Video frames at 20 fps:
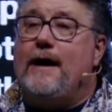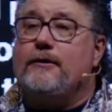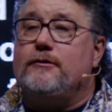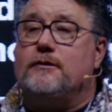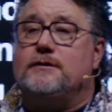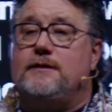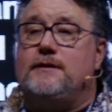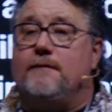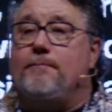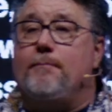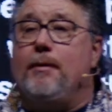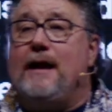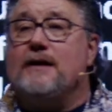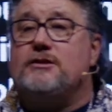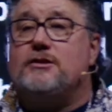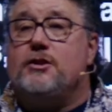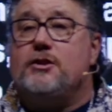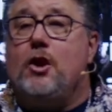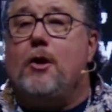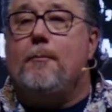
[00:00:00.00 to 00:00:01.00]
find yourself
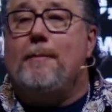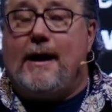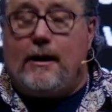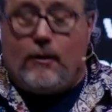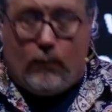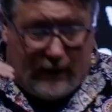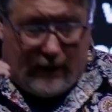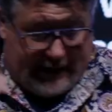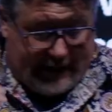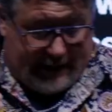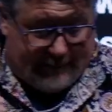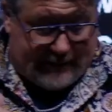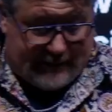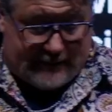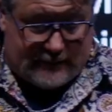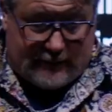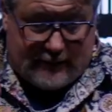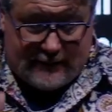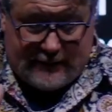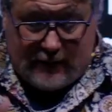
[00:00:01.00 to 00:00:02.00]
blessed no matter what
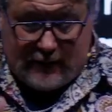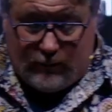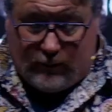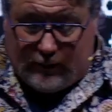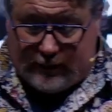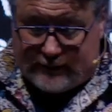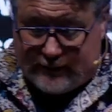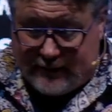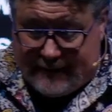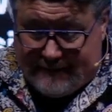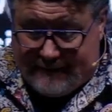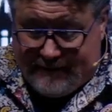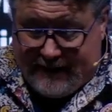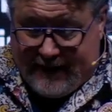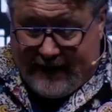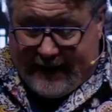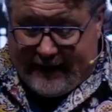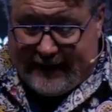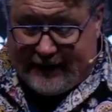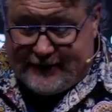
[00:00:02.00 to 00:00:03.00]
happens. So here's how it works.
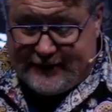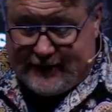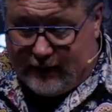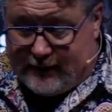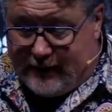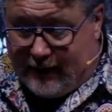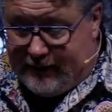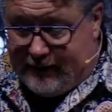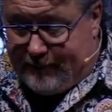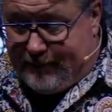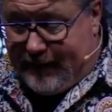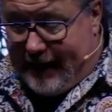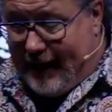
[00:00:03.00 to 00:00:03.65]
And it shall come to